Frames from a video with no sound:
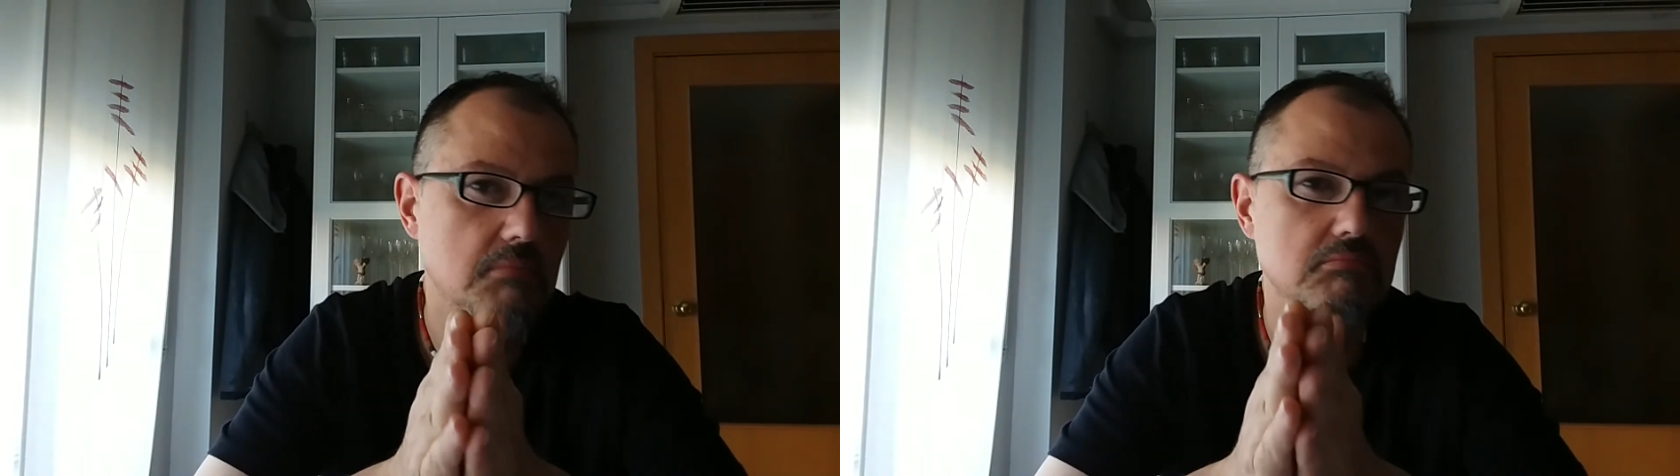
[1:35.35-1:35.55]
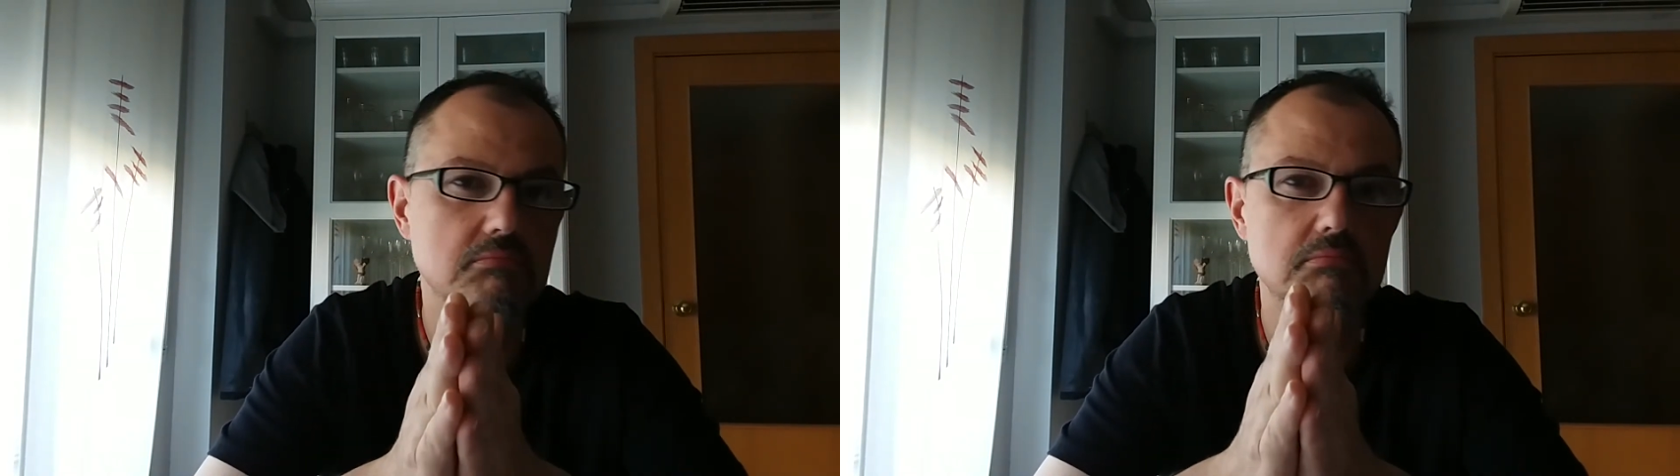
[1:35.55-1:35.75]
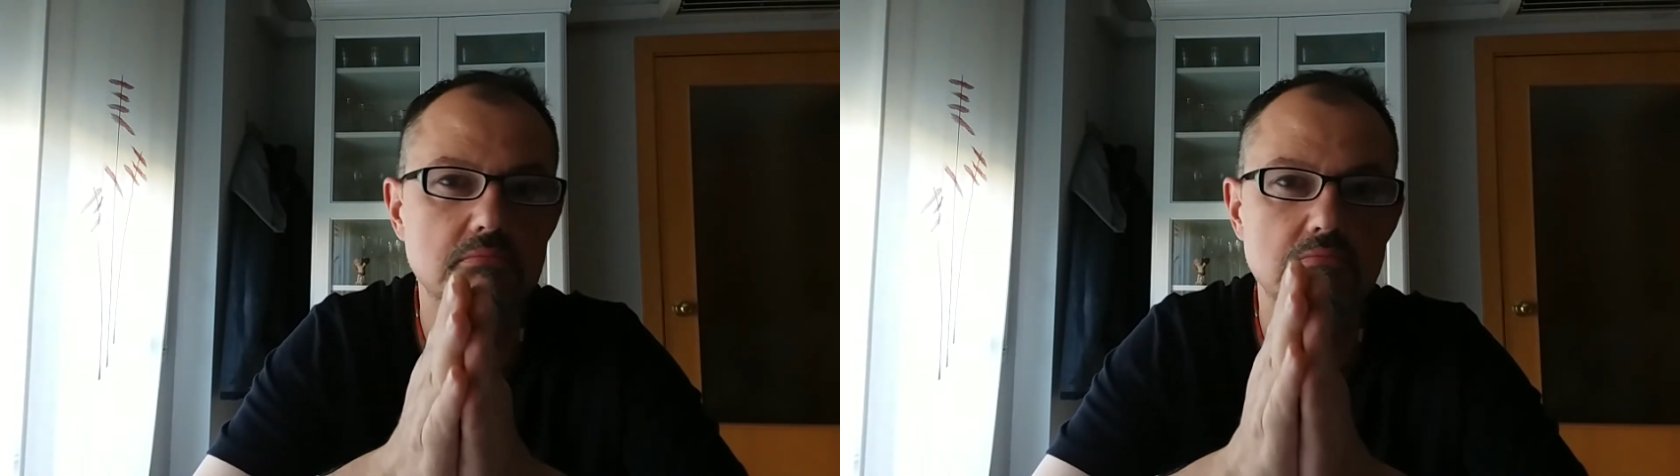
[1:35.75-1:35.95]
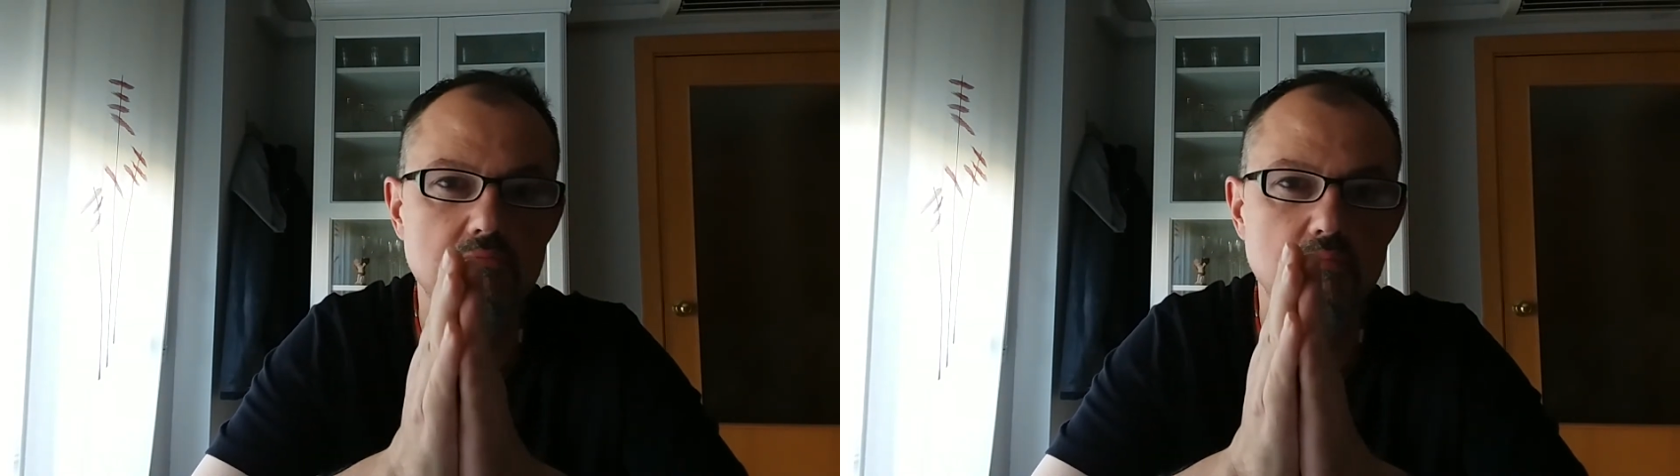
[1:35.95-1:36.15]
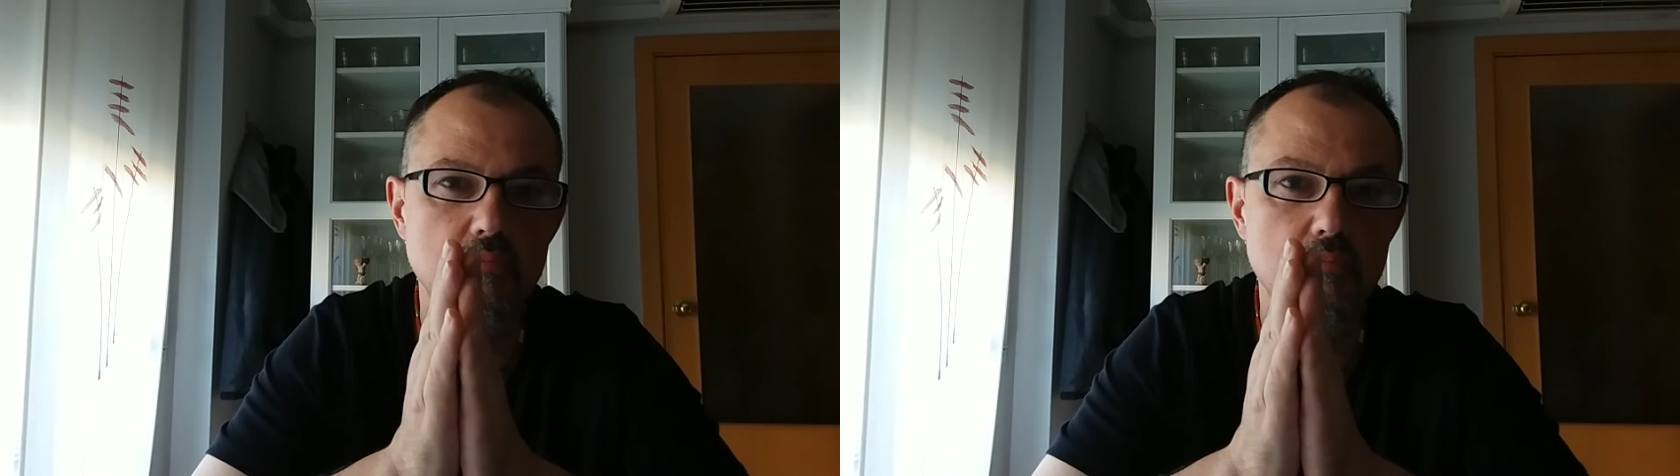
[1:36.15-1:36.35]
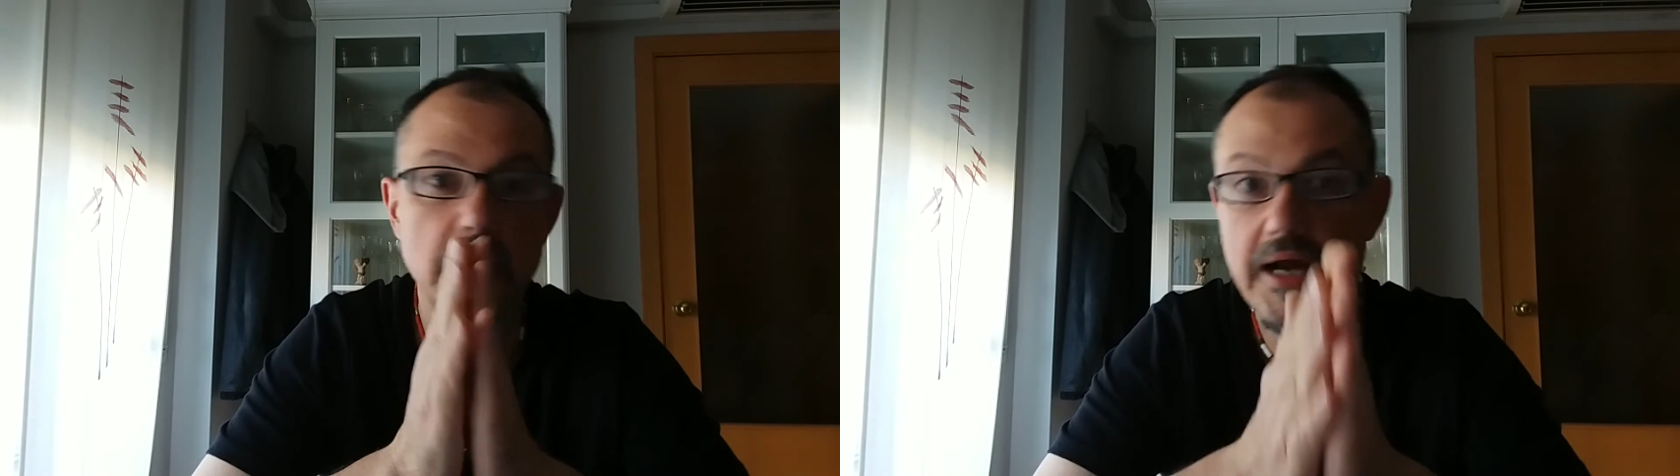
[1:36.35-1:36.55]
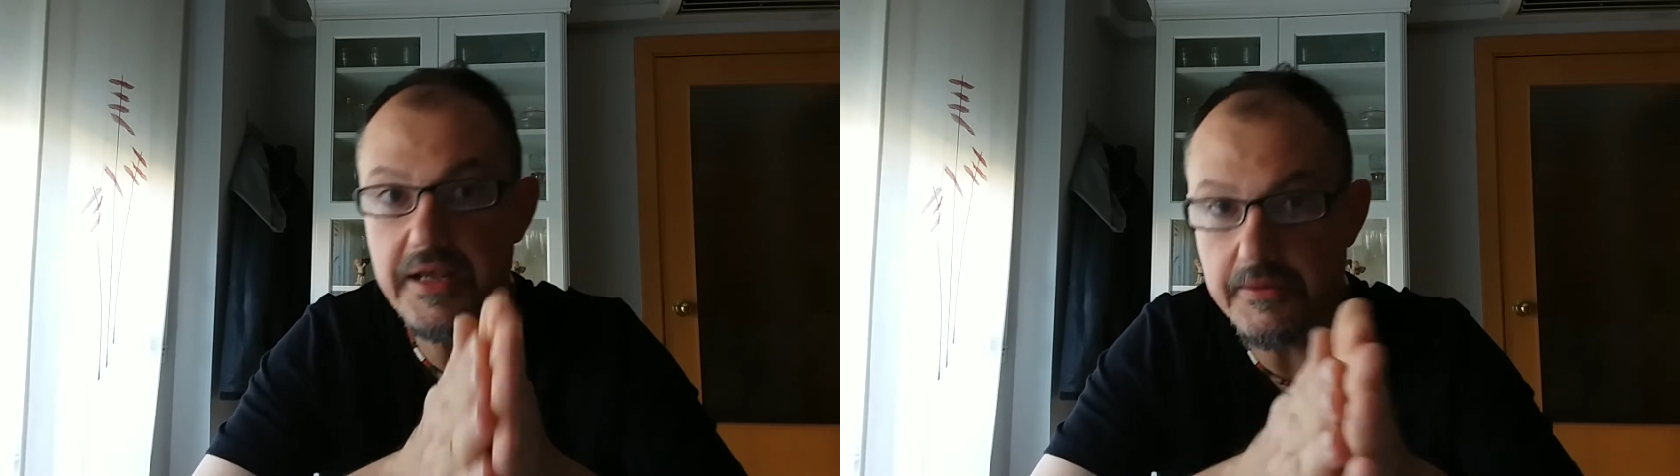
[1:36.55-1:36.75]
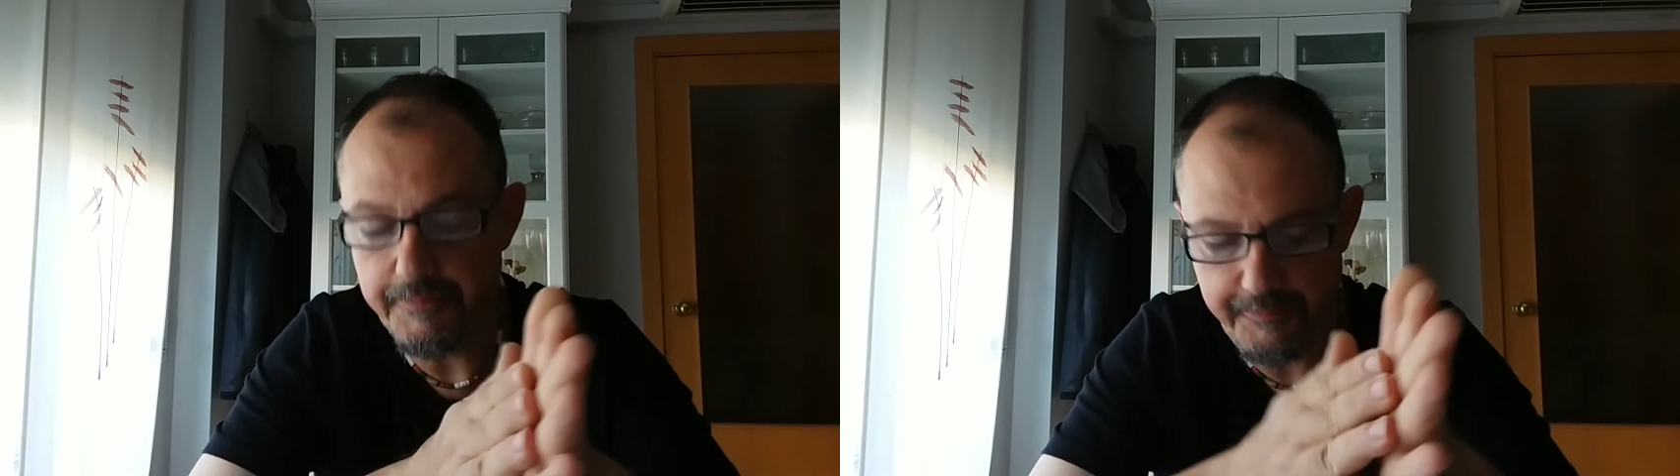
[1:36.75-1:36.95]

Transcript: mm, money,